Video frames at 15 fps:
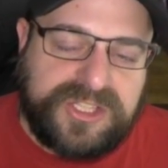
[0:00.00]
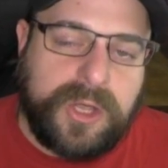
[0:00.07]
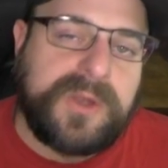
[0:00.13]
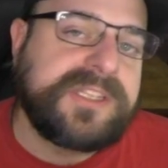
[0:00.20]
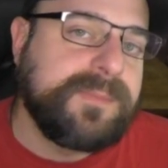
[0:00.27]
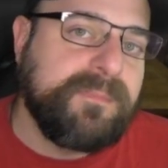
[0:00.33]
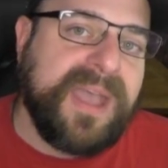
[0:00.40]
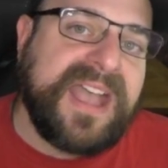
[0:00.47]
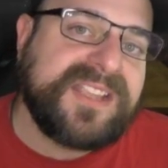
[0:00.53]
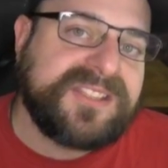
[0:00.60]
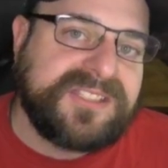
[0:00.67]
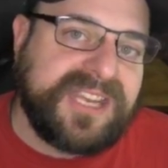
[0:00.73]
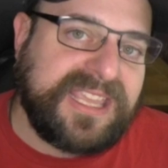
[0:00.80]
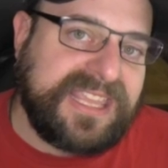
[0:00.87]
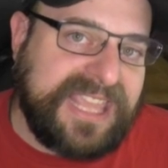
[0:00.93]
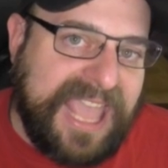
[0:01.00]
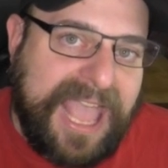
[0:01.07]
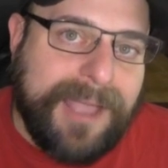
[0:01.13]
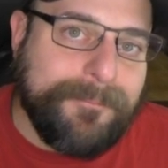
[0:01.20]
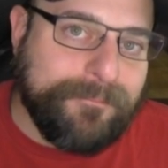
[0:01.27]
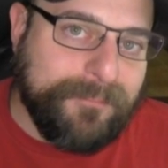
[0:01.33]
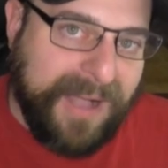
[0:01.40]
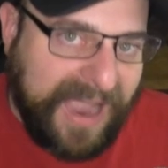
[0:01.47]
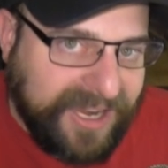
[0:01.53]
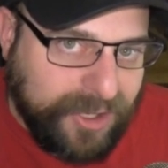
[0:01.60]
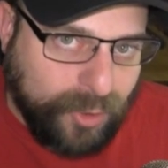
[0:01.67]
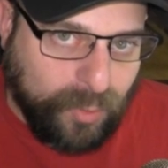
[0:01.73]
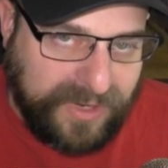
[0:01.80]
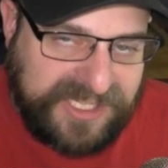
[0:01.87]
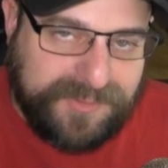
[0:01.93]
So it's best to get
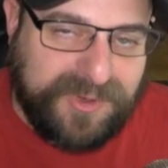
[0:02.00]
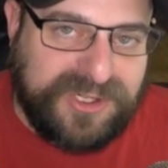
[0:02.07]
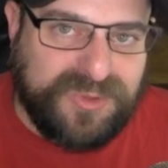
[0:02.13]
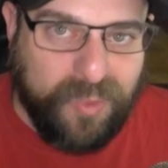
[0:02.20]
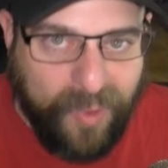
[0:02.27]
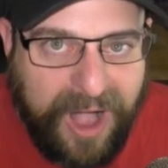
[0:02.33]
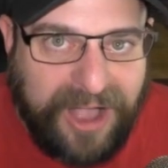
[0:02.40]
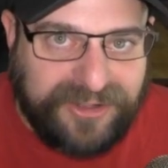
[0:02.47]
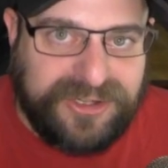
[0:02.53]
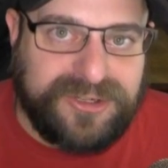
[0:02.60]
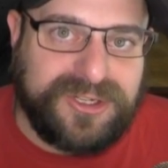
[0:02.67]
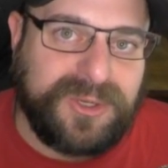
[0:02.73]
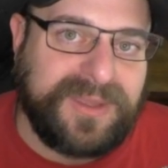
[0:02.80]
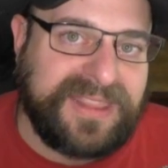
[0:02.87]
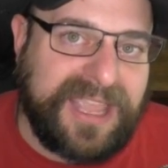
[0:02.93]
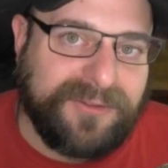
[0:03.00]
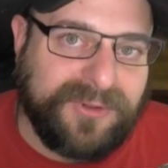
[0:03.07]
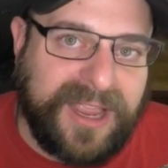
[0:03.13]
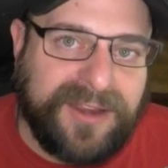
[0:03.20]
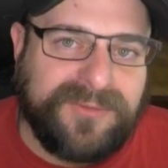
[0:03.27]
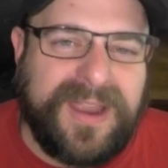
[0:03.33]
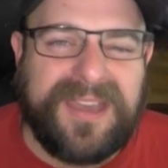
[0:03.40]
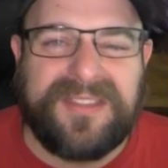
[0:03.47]
minor whispers while you're doing that, right?